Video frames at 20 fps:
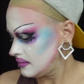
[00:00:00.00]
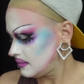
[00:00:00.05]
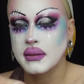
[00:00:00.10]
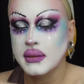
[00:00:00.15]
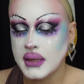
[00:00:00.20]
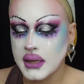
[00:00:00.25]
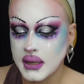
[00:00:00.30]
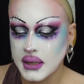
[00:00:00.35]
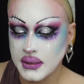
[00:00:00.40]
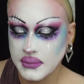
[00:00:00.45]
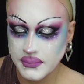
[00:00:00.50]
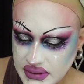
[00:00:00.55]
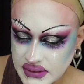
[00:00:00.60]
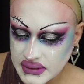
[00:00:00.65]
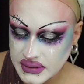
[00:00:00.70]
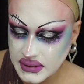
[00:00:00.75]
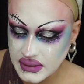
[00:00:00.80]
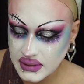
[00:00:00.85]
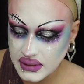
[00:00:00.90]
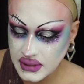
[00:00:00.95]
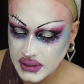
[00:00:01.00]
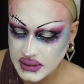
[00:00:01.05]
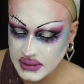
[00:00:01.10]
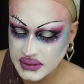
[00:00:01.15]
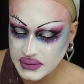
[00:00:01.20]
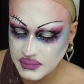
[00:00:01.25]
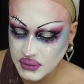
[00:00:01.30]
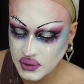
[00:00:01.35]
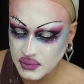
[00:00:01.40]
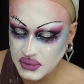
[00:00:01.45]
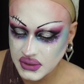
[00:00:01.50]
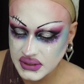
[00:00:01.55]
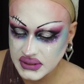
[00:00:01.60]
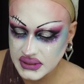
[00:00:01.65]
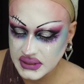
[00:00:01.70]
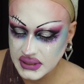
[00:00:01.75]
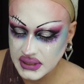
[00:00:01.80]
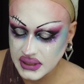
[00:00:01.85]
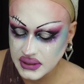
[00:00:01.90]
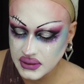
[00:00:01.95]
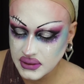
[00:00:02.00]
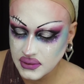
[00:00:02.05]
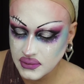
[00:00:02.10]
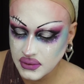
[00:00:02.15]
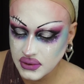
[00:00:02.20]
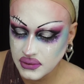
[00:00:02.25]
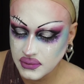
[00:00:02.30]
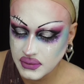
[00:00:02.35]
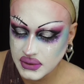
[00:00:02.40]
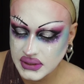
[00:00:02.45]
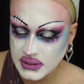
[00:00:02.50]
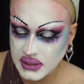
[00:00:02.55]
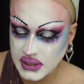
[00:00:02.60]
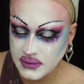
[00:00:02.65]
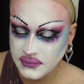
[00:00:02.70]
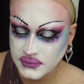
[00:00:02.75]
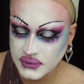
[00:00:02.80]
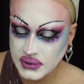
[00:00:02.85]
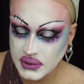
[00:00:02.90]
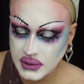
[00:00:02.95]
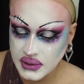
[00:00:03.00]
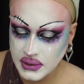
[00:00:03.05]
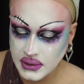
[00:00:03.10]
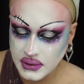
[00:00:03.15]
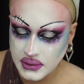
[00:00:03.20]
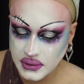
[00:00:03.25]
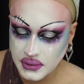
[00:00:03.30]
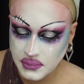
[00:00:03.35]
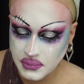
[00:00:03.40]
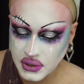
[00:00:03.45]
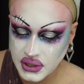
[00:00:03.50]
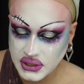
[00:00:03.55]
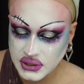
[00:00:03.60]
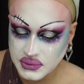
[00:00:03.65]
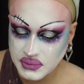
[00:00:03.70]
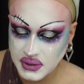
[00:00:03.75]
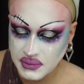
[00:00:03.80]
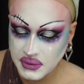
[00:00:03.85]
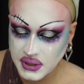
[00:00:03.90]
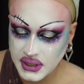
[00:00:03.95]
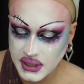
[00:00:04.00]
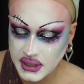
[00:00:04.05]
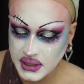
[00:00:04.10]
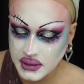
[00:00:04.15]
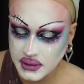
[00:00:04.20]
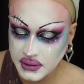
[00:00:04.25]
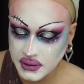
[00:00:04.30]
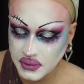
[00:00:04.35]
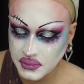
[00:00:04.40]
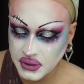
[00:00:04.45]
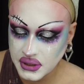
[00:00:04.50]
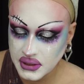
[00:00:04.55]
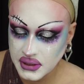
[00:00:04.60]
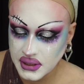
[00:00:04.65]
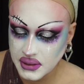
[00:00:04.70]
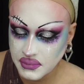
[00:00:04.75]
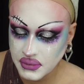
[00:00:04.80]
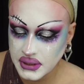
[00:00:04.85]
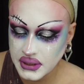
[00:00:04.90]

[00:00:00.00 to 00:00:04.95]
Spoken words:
That's this moment together with what's left on the brush. Maybe add a little bit of that in